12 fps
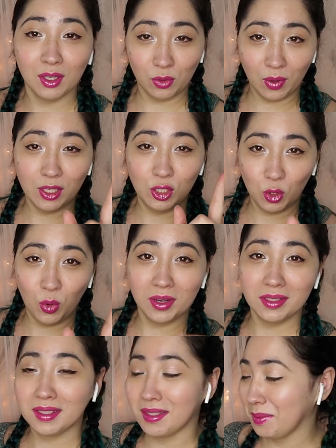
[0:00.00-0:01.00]
Great
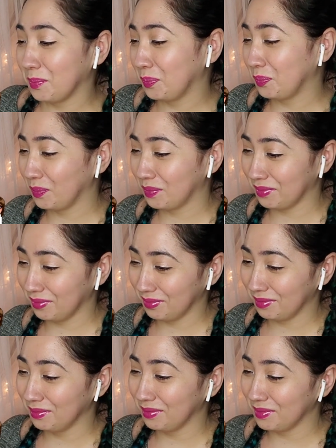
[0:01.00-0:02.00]
choice.
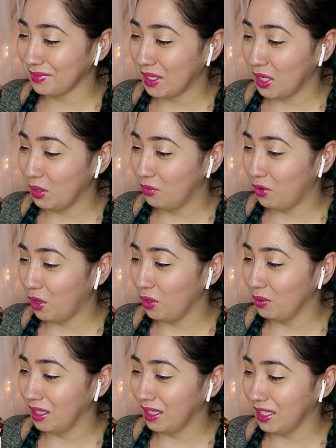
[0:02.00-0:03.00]

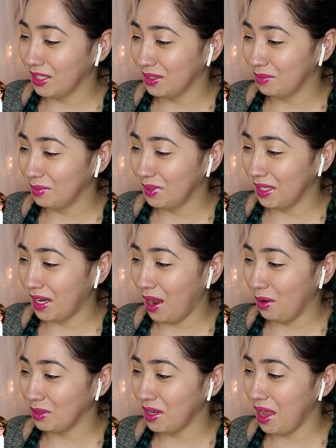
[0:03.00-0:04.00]
Follow the leader. Get
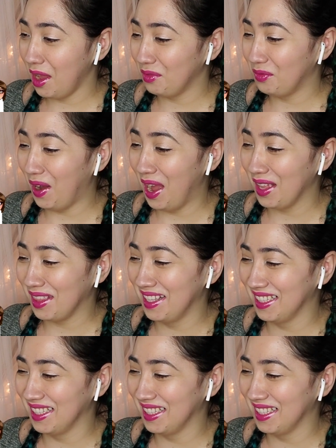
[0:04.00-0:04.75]
out. Have fun.